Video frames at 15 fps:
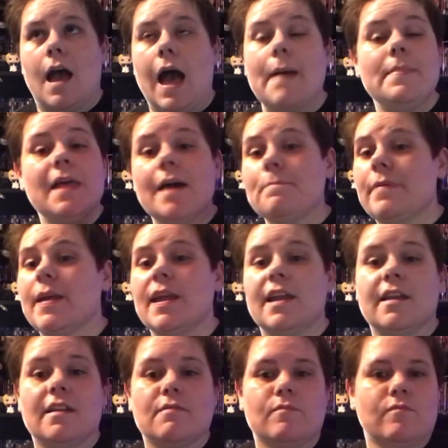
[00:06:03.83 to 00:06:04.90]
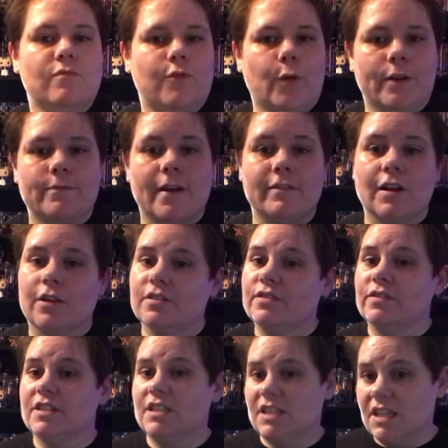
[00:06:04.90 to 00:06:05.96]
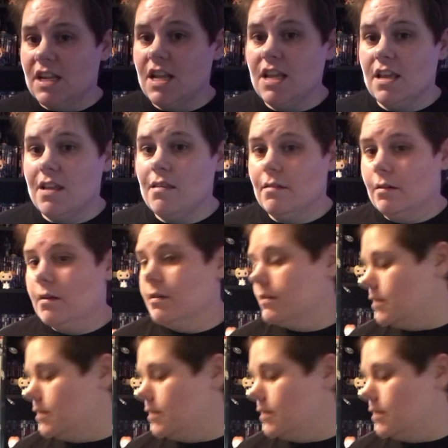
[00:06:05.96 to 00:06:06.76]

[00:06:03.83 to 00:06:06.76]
I'm not paying $45 for a CD either.